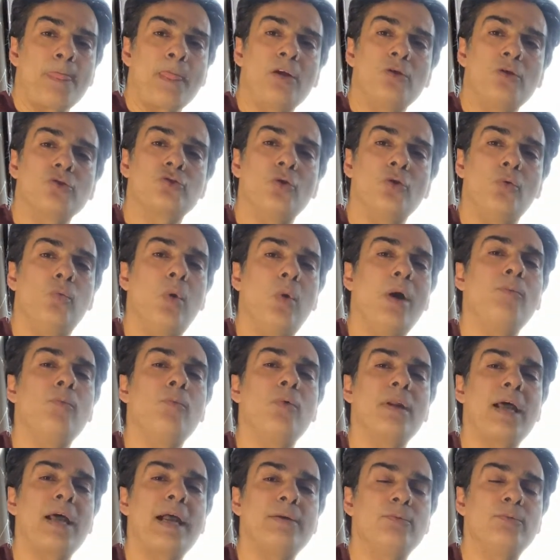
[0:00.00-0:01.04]
So what
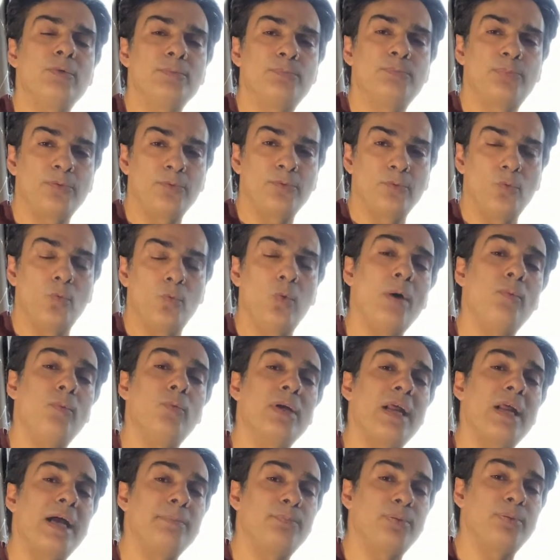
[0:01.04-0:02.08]
would I would what
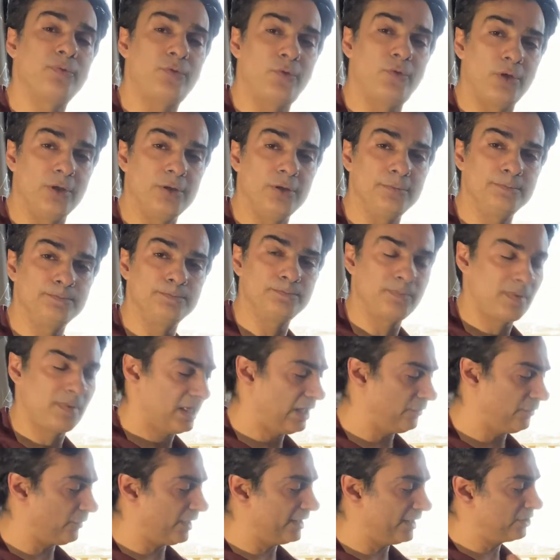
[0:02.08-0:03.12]
would I prefer
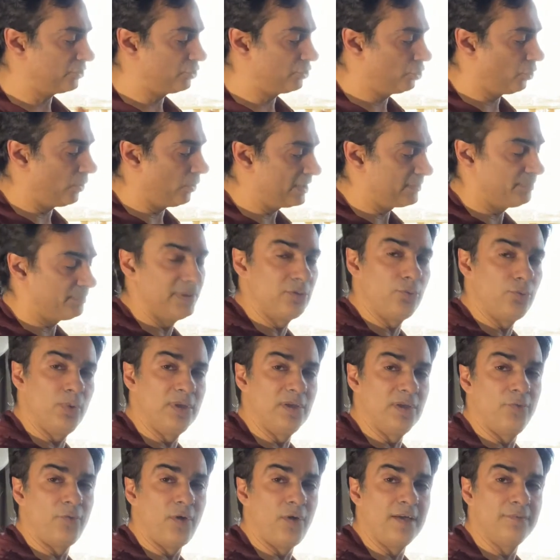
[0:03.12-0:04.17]
if I had a choice between
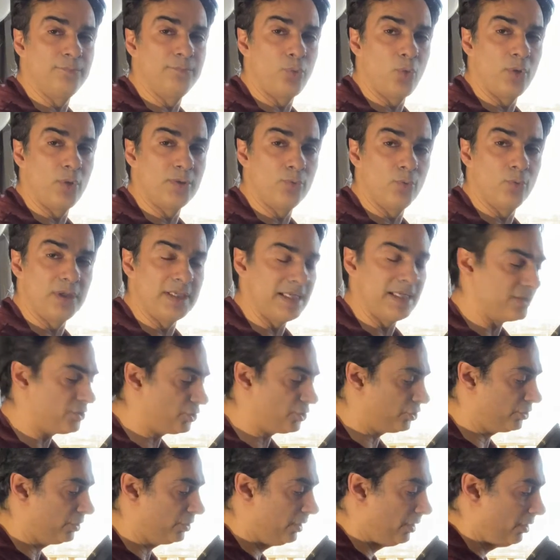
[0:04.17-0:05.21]
a 5.1
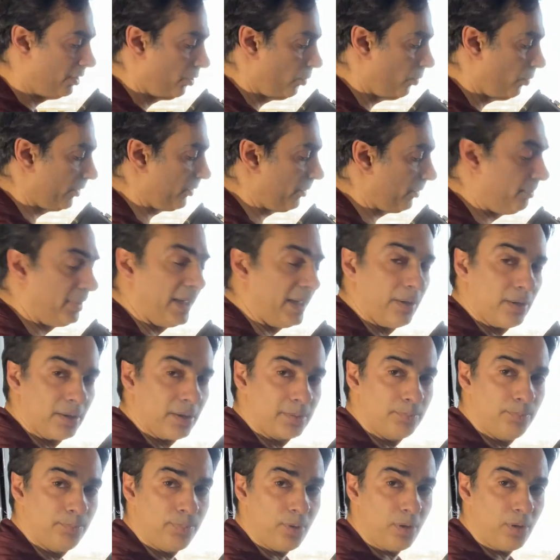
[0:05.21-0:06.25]
inch with a
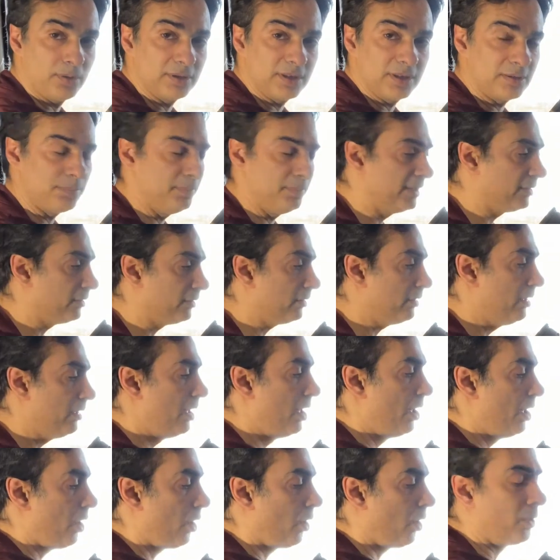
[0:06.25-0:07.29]
parabolic mirror
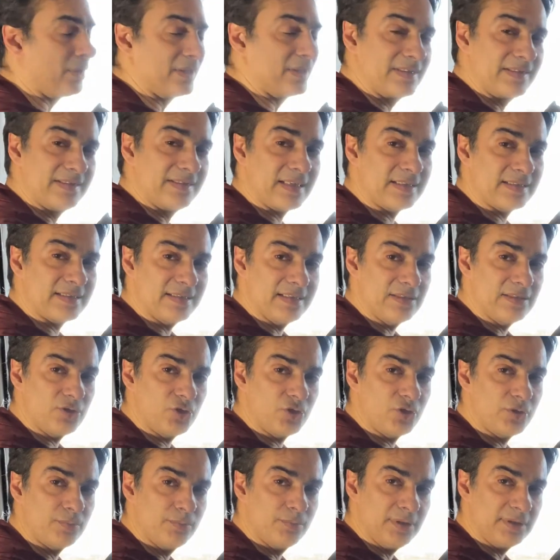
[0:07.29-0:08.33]
a six
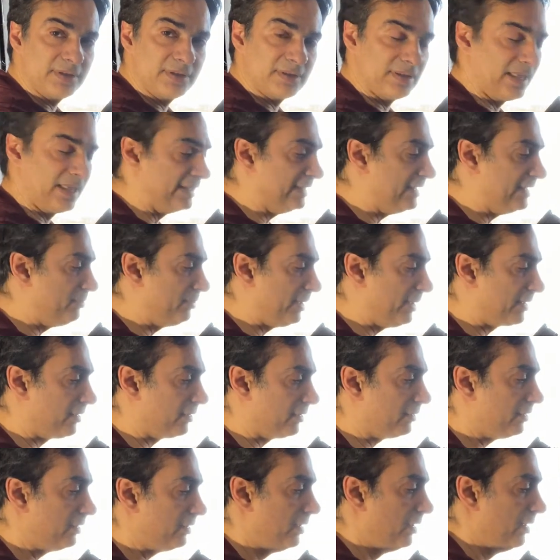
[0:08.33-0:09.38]
inch, slightly
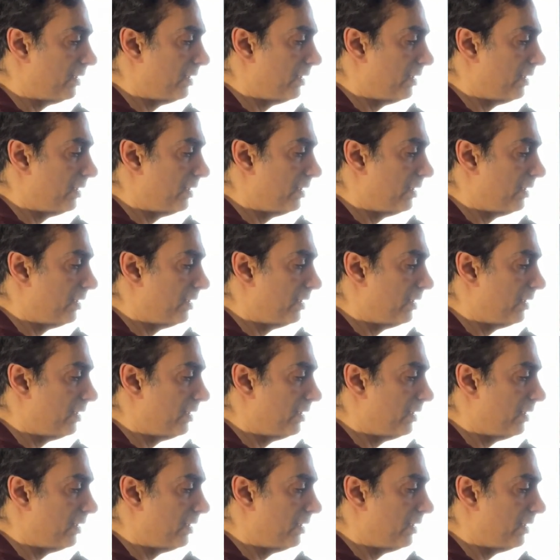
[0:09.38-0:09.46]
bigger.